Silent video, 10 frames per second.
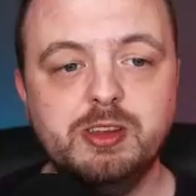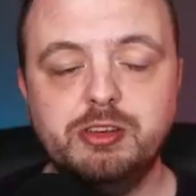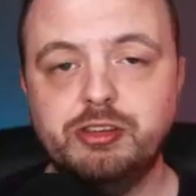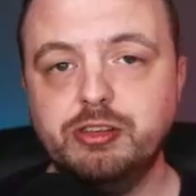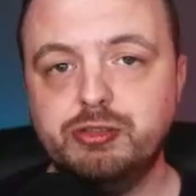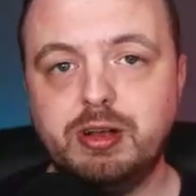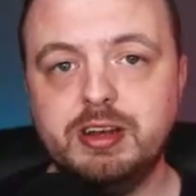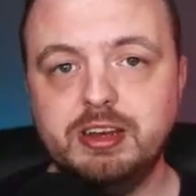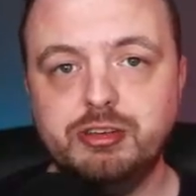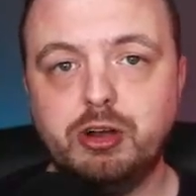should just try
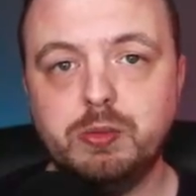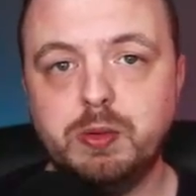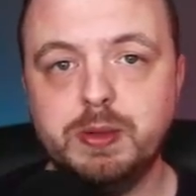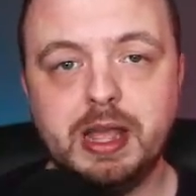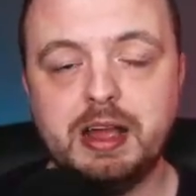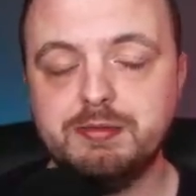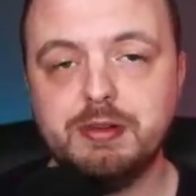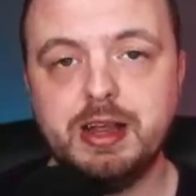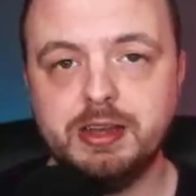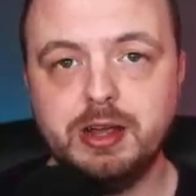and enjoy what we have
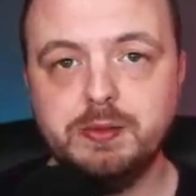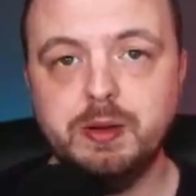right now